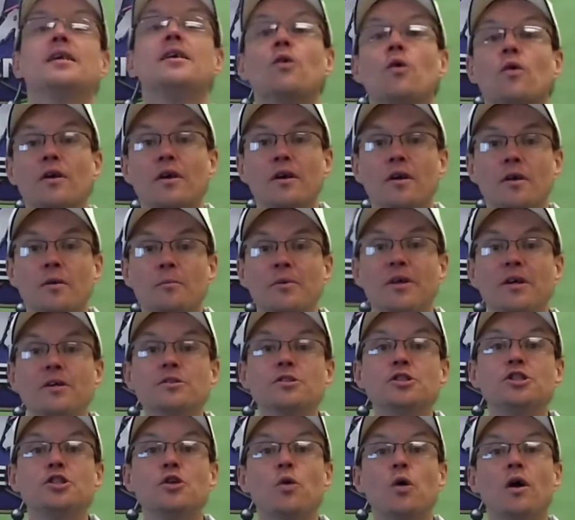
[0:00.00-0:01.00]
to build
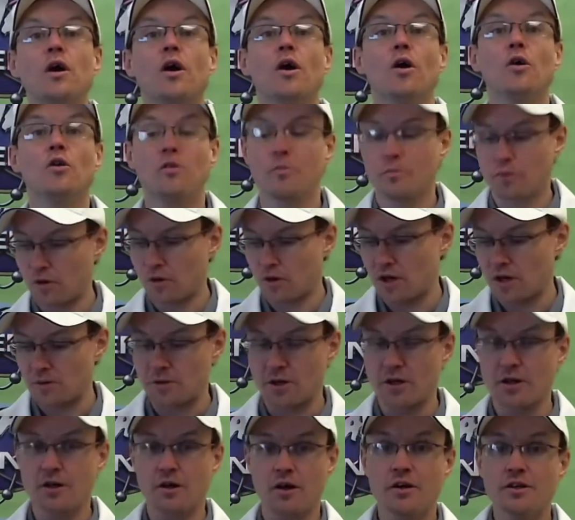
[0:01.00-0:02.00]
your own barometer
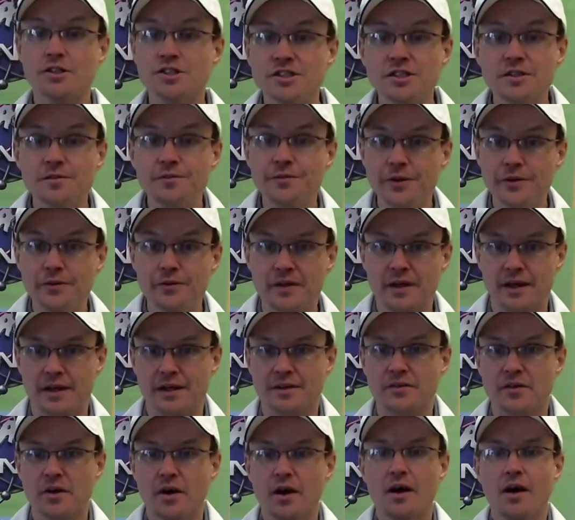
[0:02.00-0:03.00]
are just a few things.
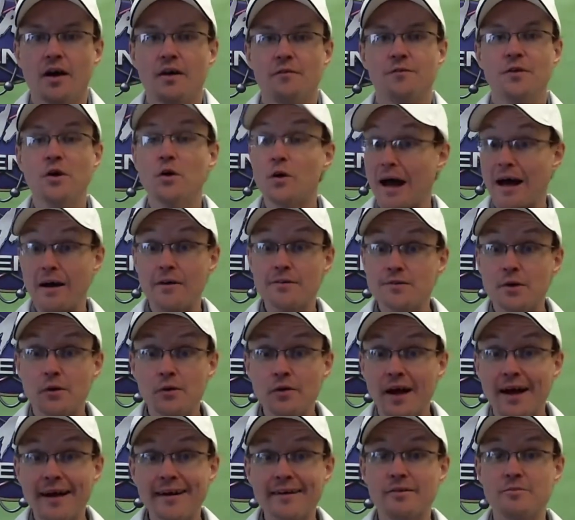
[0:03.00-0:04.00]
A few household
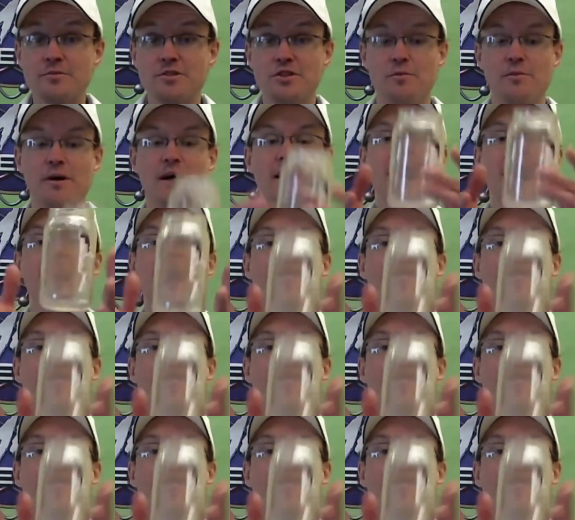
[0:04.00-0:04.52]
items you might have,